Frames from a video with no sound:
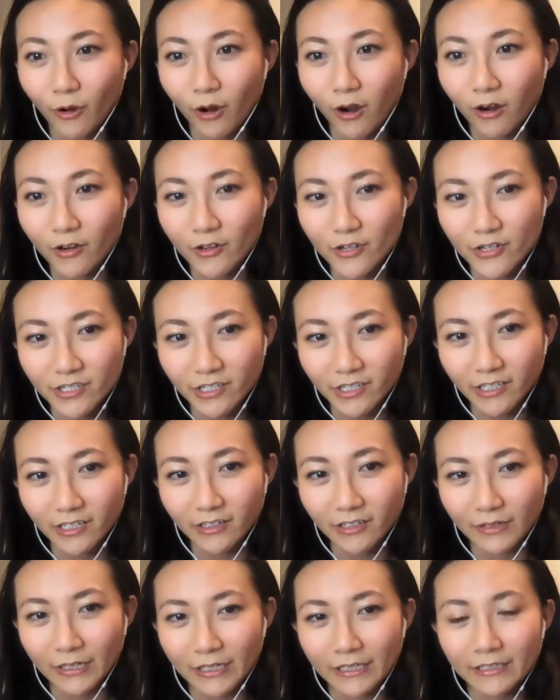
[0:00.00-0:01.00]
harshly,
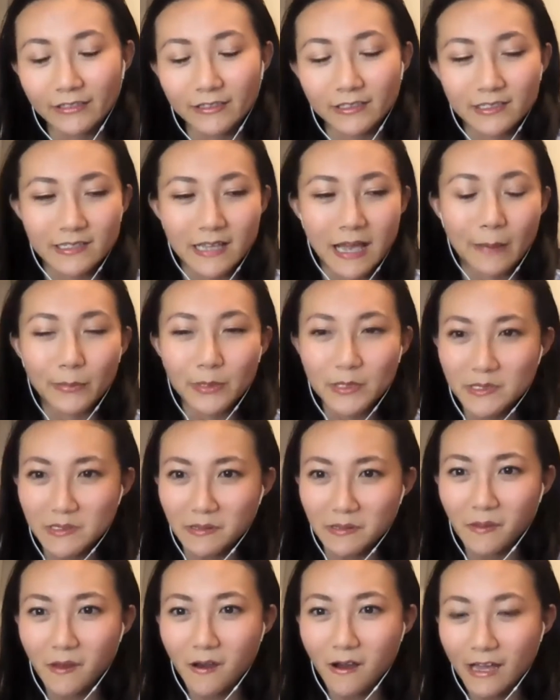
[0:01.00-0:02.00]
right? This happens
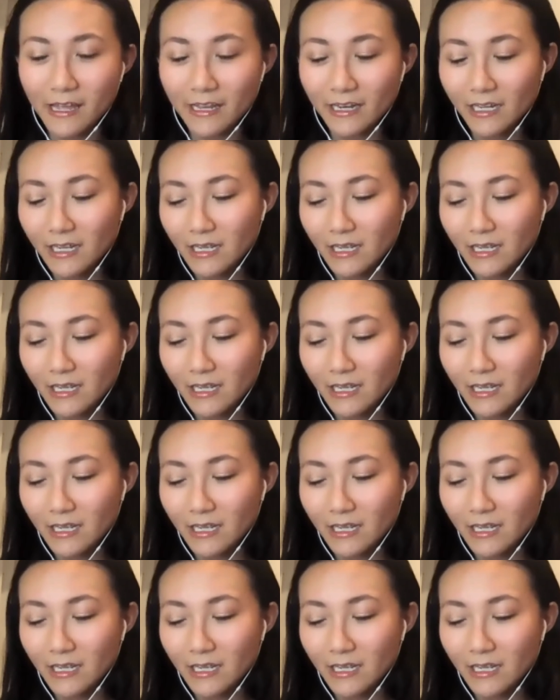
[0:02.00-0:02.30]
a lot.